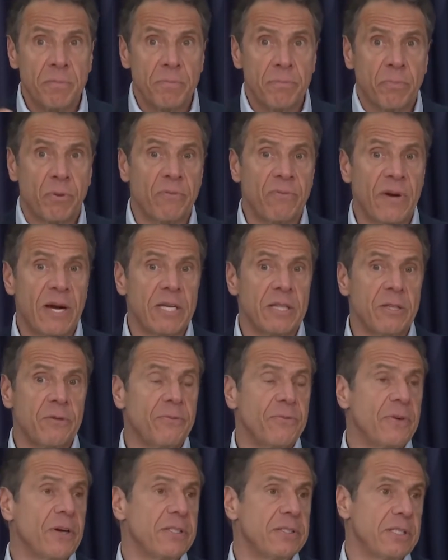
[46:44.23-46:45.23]
Provide the
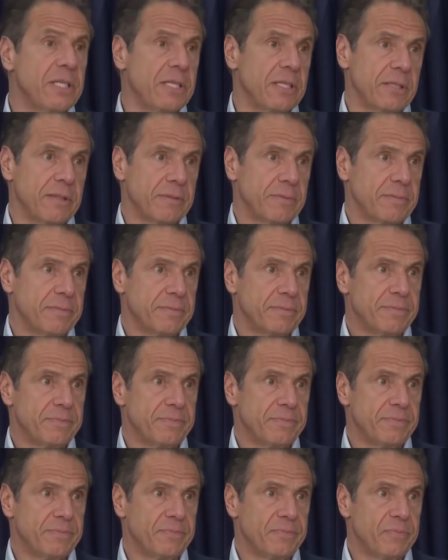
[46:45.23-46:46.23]
funding,
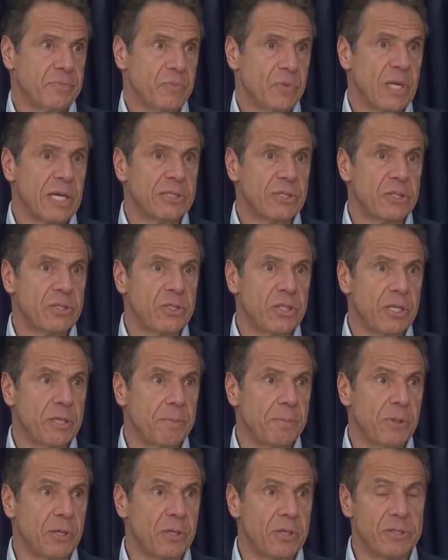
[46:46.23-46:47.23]
not just the
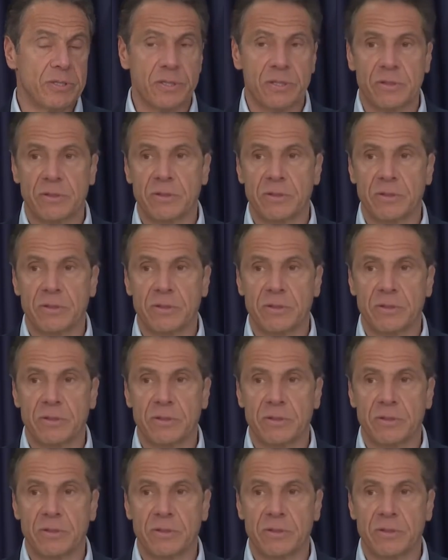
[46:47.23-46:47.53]
applause.